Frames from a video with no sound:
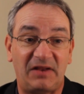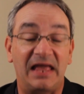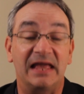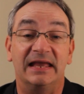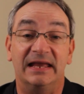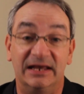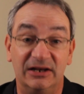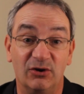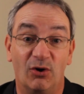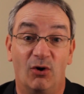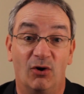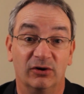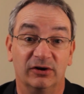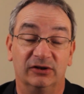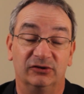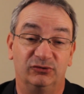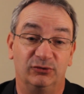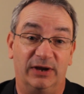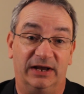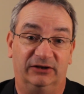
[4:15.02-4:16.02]
in order
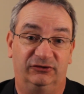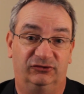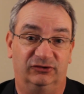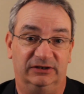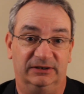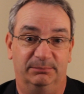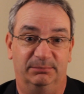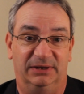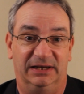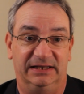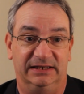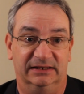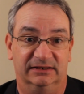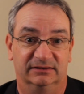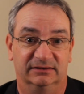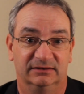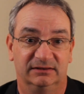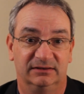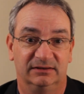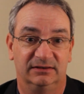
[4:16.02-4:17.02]
to actually play it.
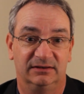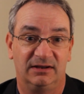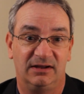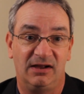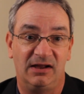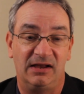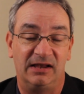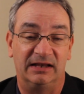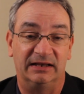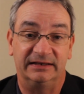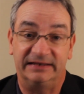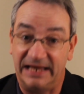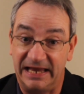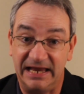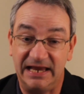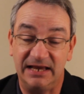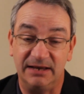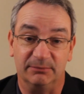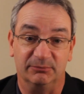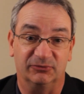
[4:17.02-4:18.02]

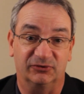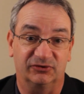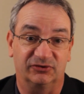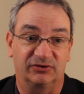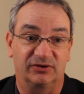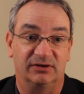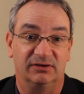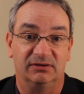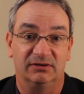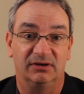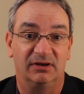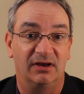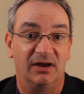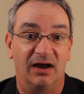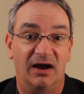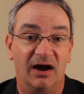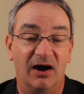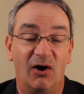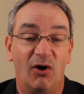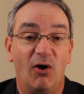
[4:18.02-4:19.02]
Games
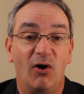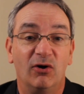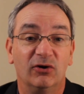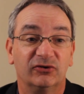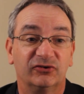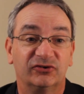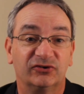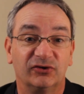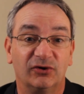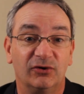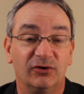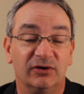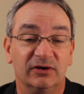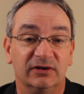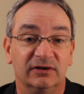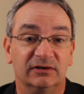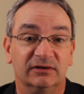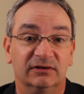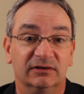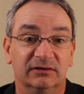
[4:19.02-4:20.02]
are also
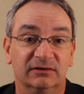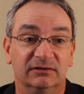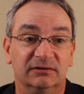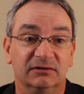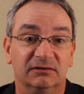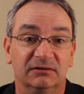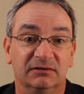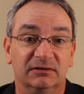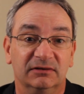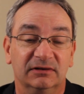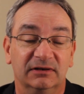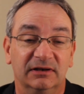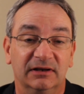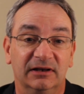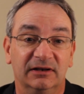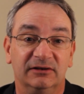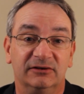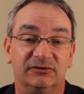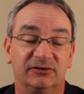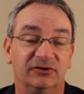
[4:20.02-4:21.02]

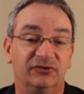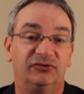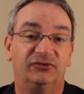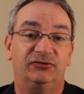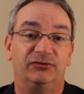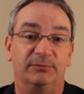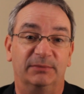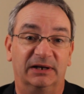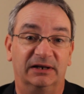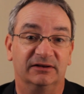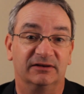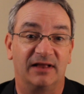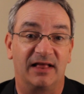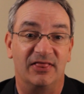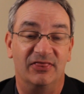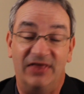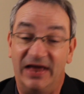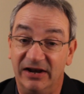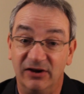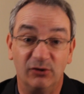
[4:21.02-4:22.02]
indiscriminate.
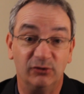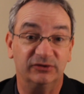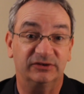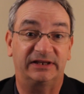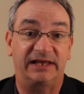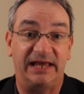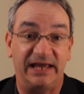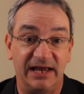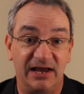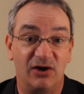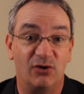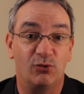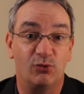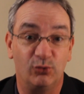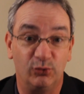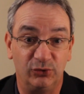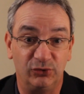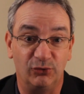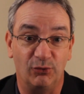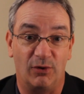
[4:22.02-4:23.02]
They don't care
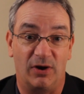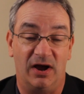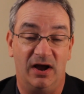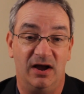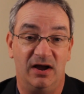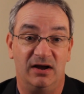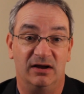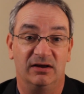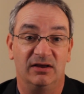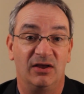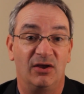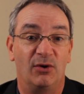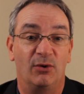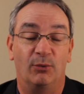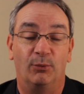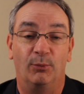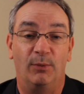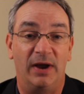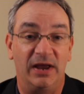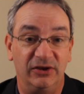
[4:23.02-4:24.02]
who you are,
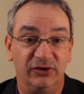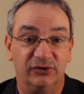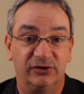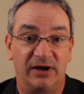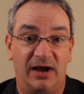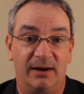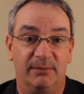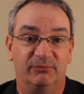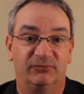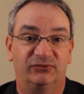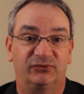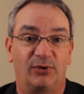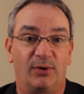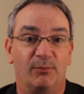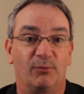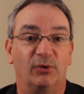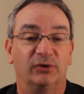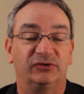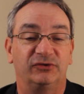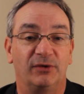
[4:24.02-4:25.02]
where you come from,
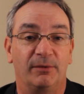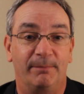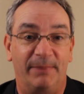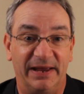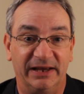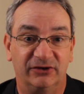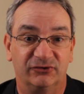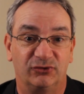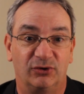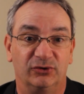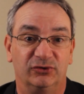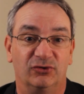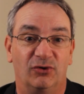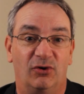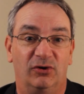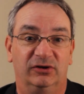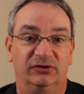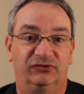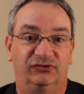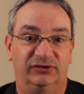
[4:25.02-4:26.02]
what your background
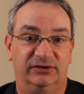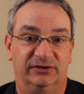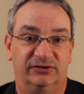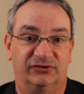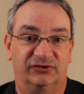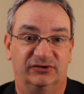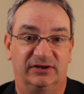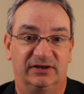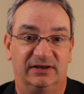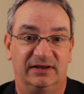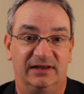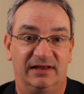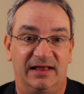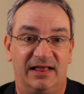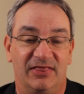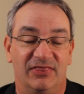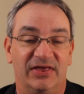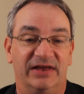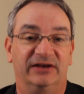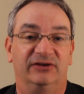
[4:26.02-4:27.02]
knowledge is.
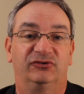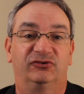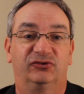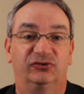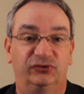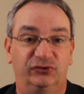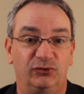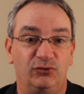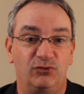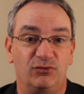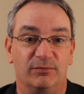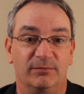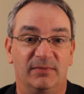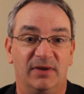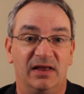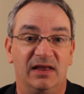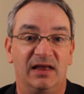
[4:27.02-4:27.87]
They assume